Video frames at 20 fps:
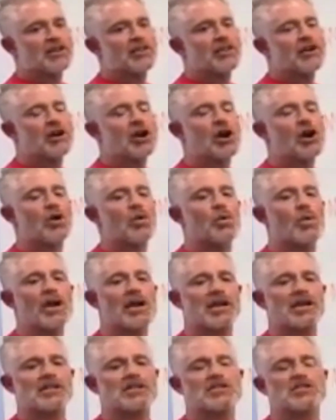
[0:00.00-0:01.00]
There are
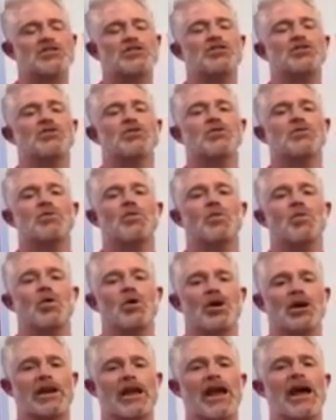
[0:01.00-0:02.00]
ways to
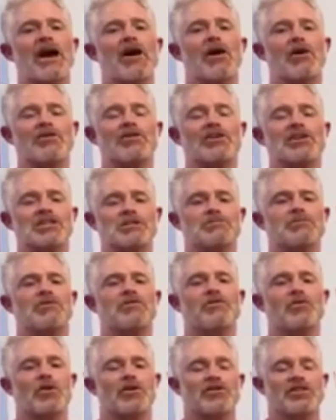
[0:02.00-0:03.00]
work out this
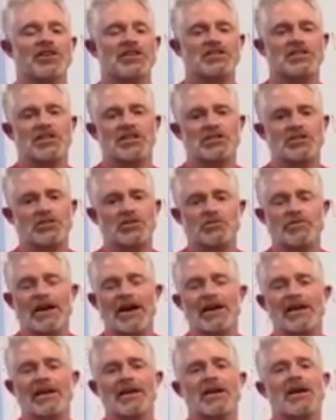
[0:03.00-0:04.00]
before things get too
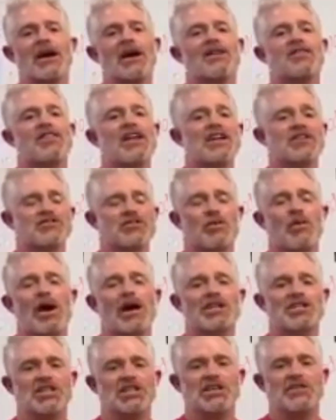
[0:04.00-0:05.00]
bad. Thanks for
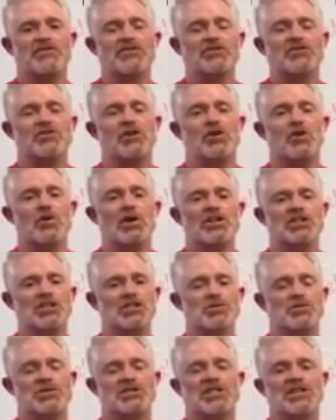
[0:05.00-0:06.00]
watching. If there's no
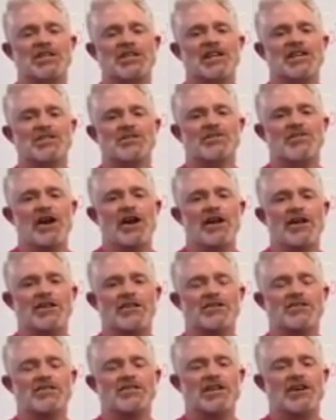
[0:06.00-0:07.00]
questions, we'll see you next Friday.
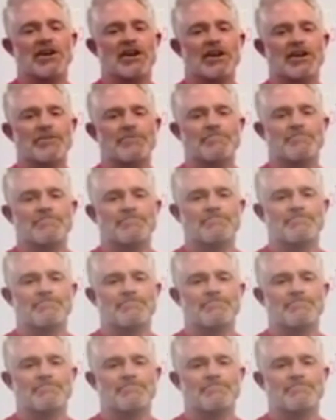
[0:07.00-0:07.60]
This is Eric.